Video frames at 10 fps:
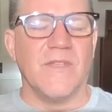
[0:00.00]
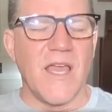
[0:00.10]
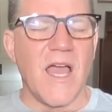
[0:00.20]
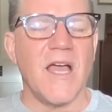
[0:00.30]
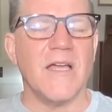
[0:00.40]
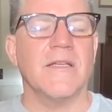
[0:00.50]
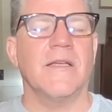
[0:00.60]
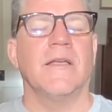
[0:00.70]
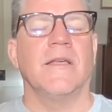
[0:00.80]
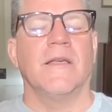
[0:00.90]
Yeah.
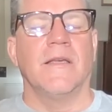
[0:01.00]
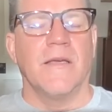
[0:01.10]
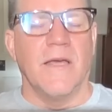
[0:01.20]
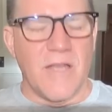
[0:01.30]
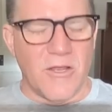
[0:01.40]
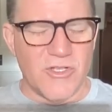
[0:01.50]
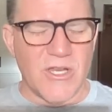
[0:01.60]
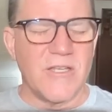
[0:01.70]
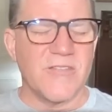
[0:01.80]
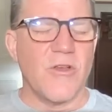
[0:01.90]
And to
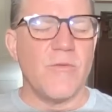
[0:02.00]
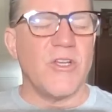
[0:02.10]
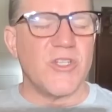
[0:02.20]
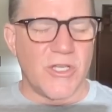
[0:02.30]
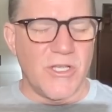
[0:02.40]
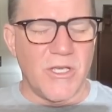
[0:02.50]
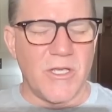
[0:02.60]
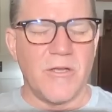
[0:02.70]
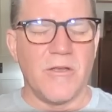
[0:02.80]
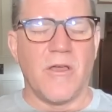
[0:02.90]
understand is very much
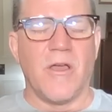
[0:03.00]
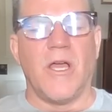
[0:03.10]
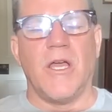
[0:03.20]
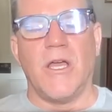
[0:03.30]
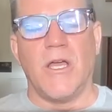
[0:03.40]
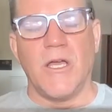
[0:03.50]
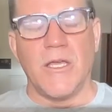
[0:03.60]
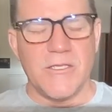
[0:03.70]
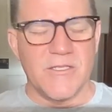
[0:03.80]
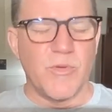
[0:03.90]
in
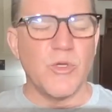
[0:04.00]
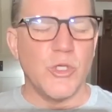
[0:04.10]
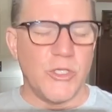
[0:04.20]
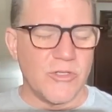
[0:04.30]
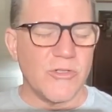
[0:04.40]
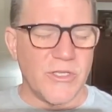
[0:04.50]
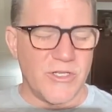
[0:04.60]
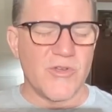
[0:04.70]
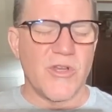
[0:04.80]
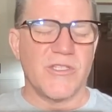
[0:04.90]
his political
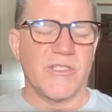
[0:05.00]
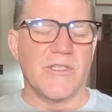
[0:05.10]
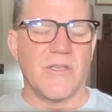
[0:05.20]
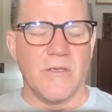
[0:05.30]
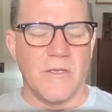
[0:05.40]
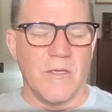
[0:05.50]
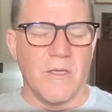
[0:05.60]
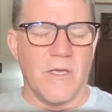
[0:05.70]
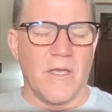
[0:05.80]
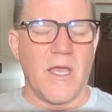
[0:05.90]
interests
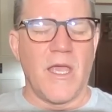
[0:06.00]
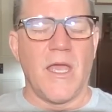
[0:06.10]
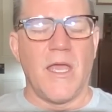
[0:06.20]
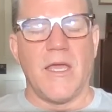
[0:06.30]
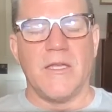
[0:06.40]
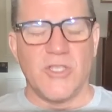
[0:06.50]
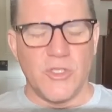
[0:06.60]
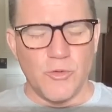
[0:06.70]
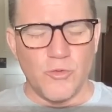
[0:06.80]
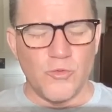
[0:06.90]

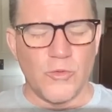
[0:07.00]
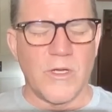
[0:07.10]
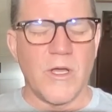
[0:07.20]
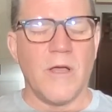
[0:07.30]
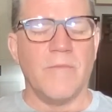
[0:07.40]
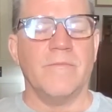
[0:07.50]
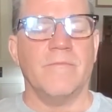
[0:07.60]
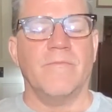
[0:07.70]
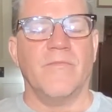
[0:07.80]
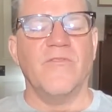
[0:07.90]
to
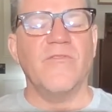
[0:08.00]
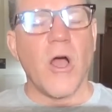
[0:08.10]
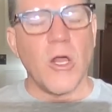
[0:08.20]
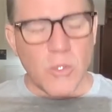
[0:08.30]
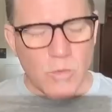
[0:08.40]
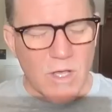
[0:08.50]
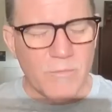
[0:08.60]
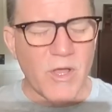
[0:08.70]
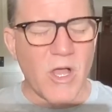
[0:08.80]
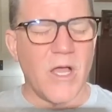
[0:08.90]
follow
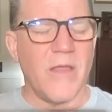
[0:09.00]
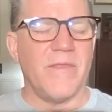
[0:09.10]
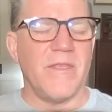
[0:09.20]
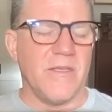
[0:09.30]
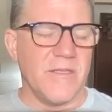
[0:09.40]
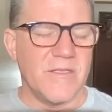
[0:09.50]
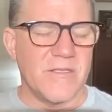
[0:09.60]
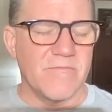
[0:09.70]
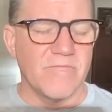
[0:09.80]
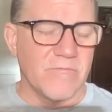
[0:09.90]
up on
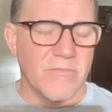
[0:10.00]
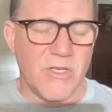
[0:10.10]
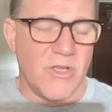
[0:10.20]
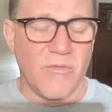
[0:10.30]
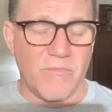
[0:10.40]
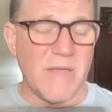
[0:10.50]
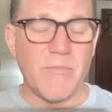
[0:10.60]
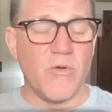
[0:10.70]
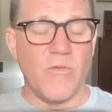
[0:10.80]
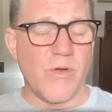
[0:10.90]
these,
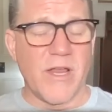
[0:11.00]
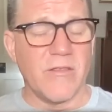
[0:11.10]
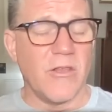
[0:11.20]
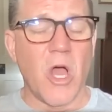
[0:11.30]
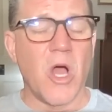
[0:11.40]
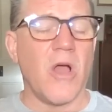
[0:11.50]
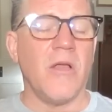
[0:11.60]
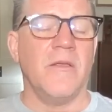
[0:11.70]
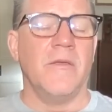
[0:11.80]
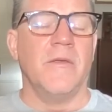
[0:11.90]
people who break the law.